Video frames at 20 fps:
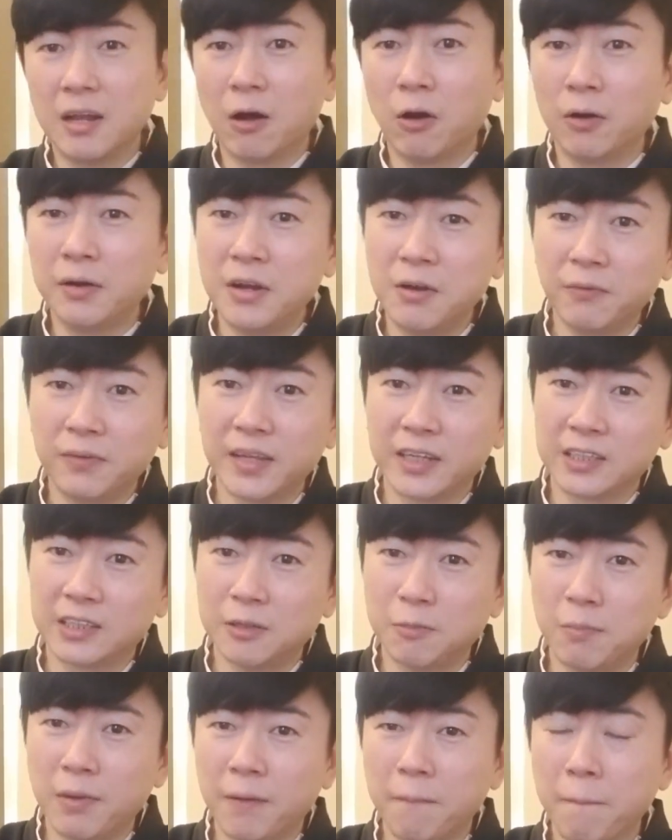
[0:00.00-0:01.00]
New
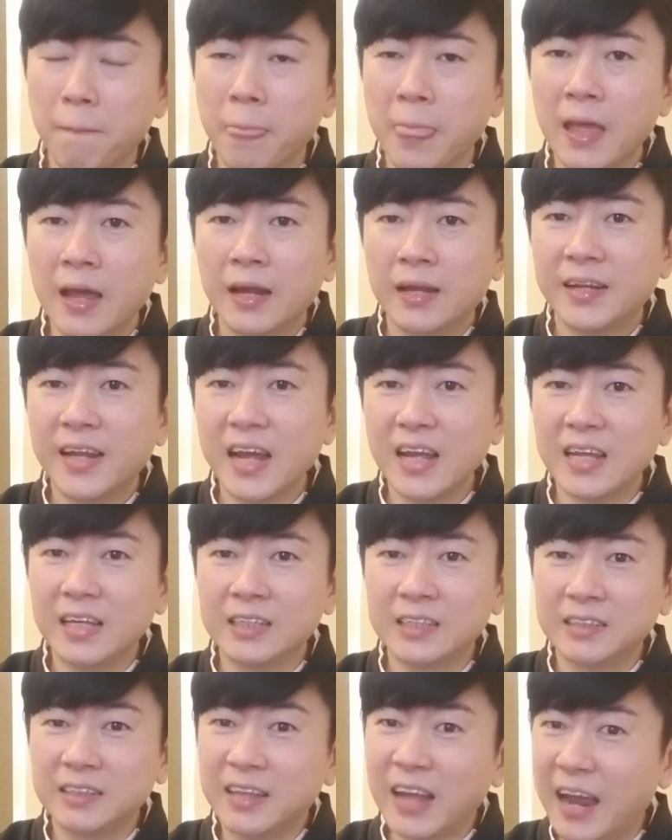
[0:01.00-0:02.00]
Testament.
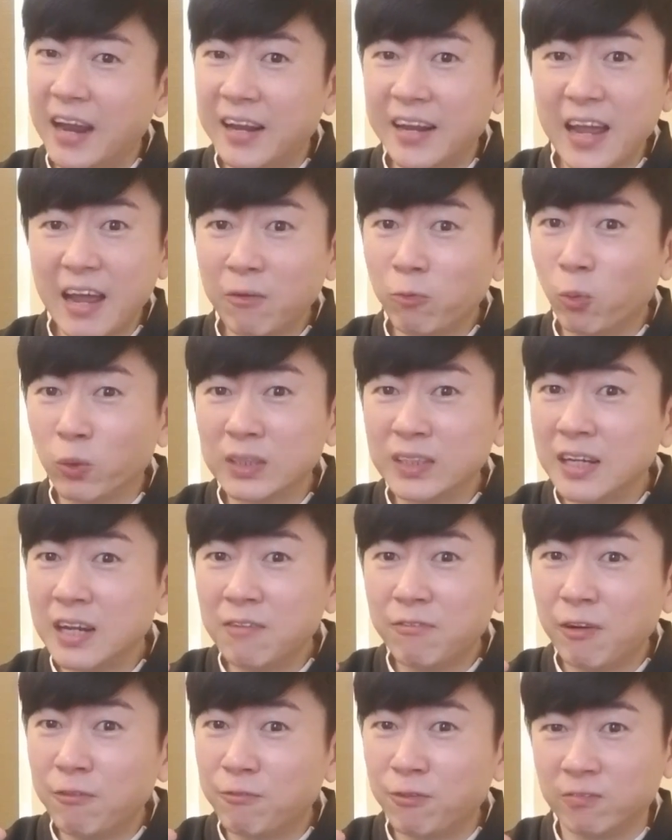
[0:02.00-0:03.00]
That wasn't
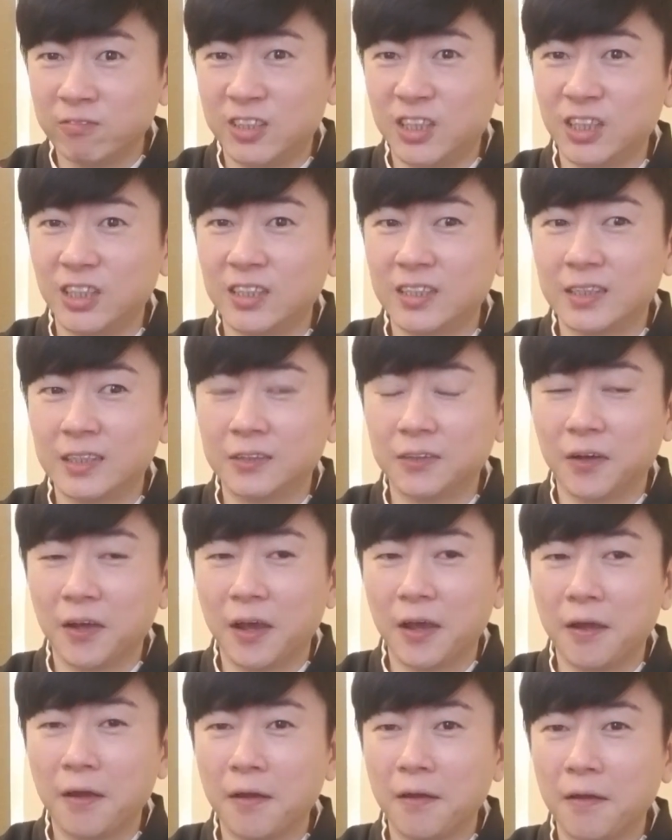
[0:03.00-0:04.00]
even from Jesus,
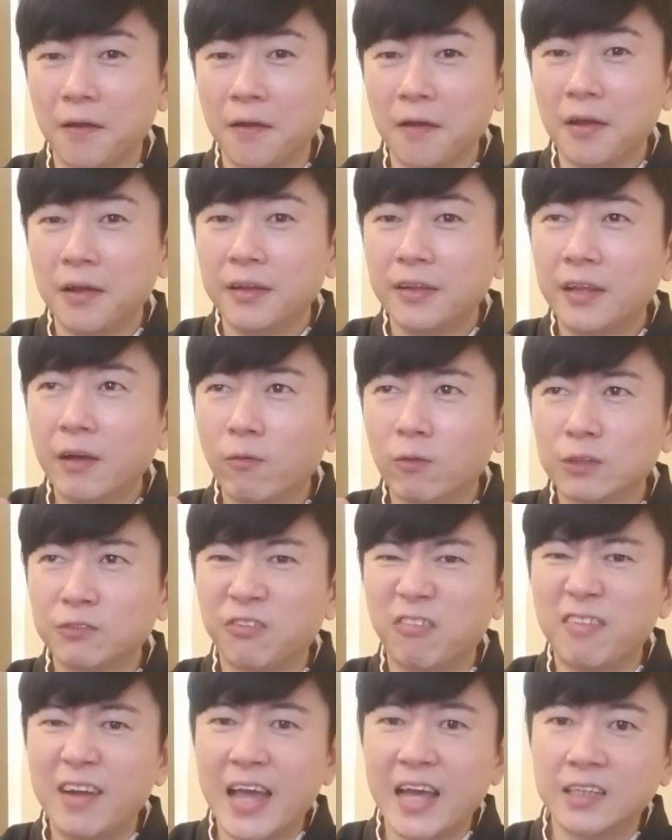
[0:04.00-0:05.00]
okay? That was
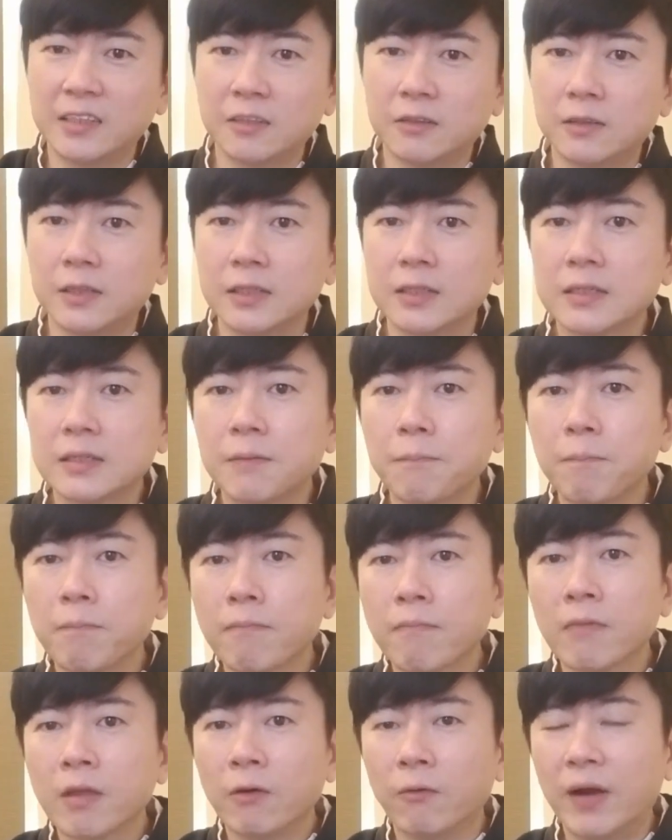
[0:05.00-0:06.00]
from Lazarus.
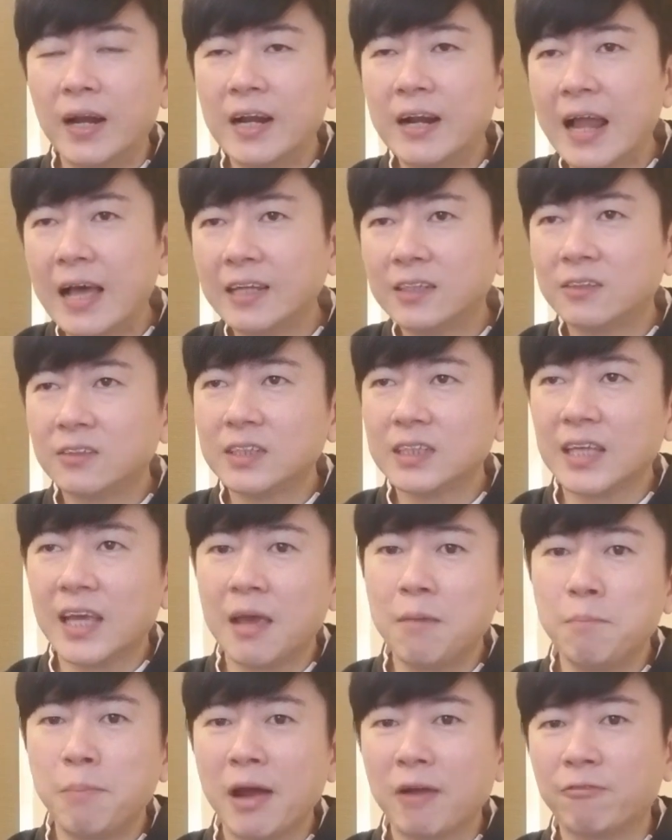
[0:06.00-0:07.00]
When Lazarus
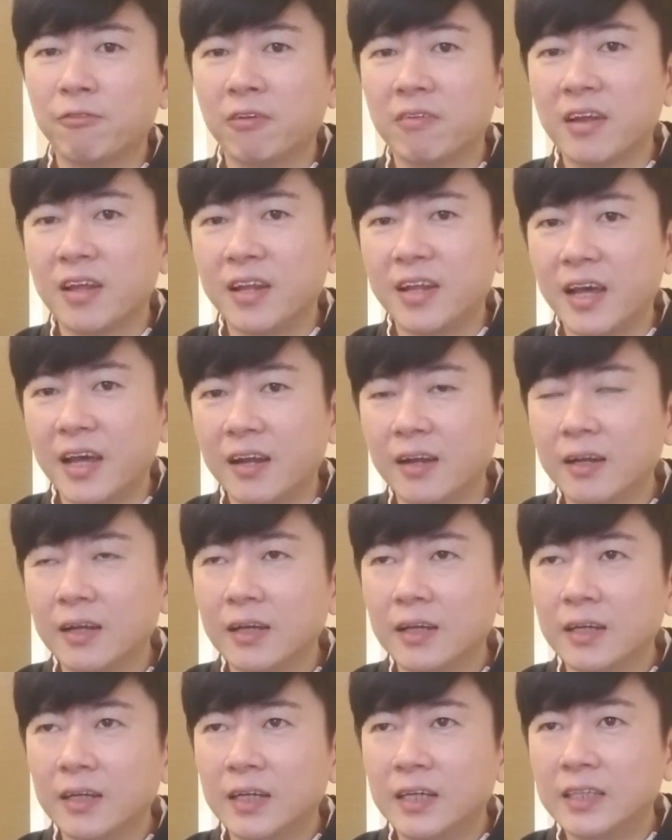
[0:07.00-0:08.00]
came back from the dead,
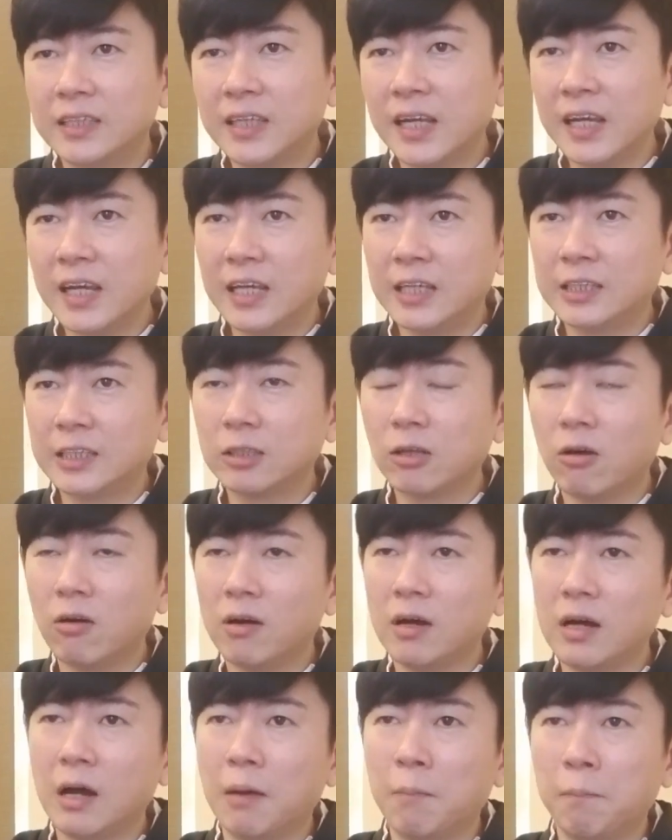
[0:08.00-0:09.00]
he said he
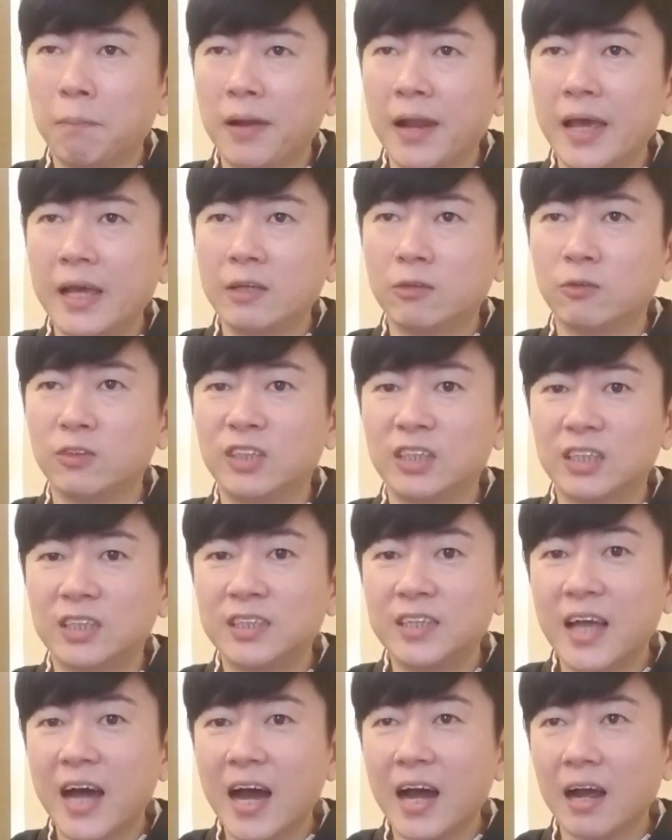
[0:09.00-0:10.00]
saw a place which is
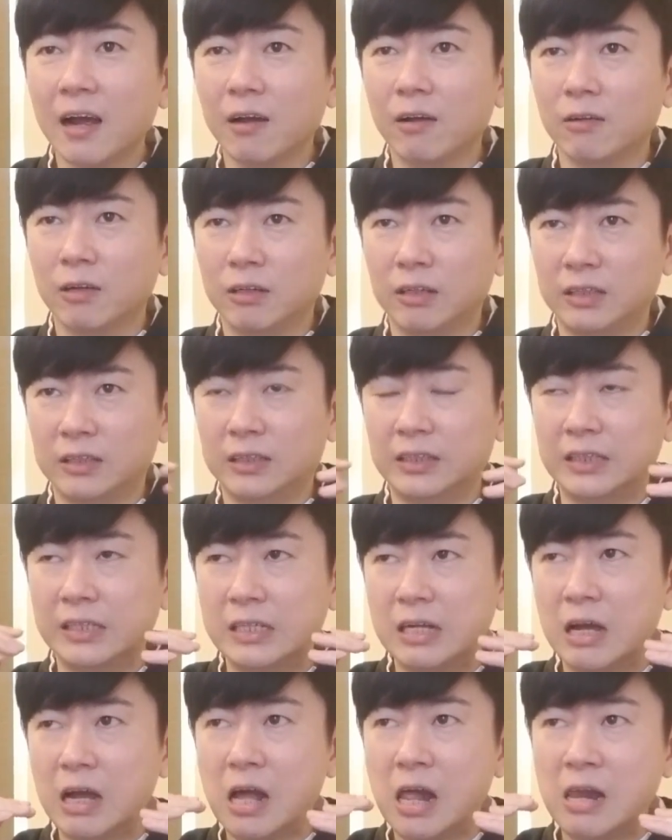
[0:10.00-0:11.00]
dark
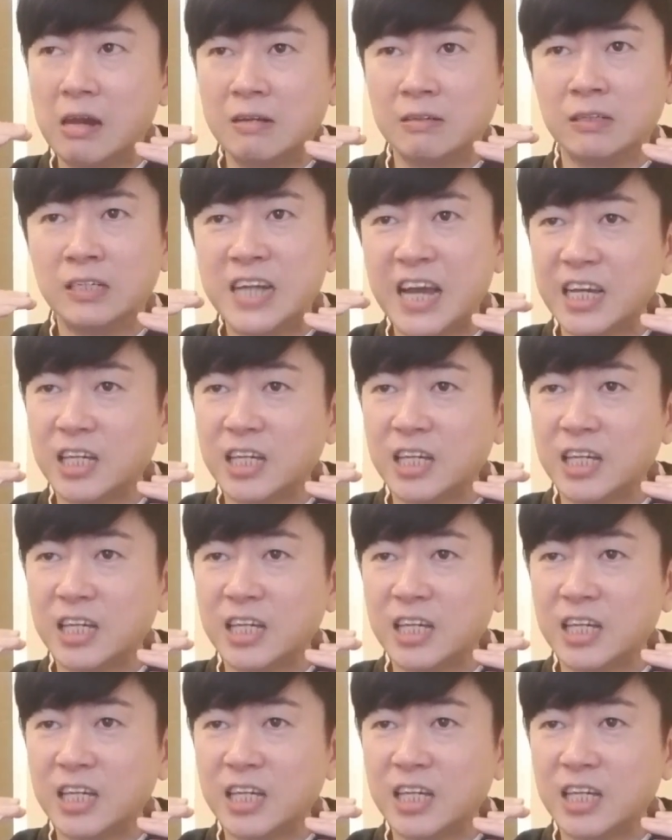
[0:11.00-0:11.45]
and